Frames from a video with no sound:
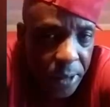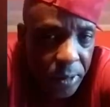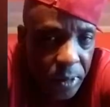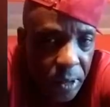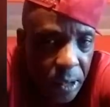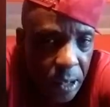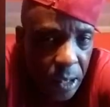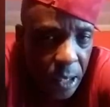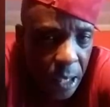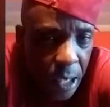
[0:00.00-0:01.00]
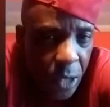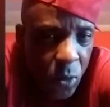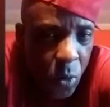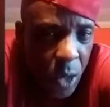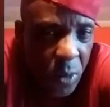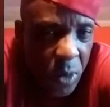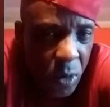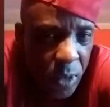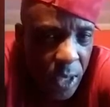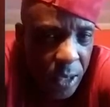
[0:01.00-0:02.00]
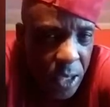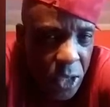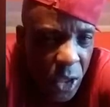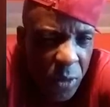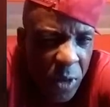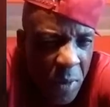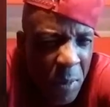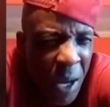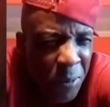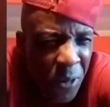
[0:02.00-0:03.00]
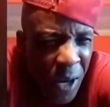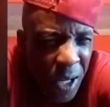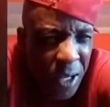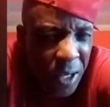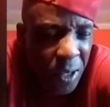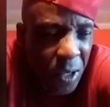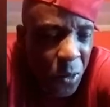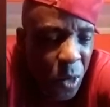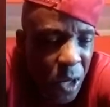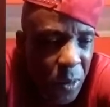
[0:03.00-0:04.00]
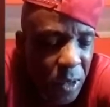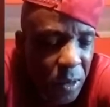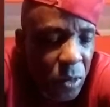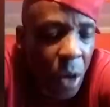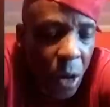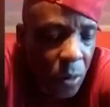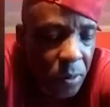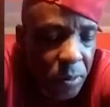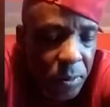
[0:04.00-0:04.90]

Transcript: Mm-hmm. And the whole way around there, DJ. I don't remember him father dead, and the whole way, no.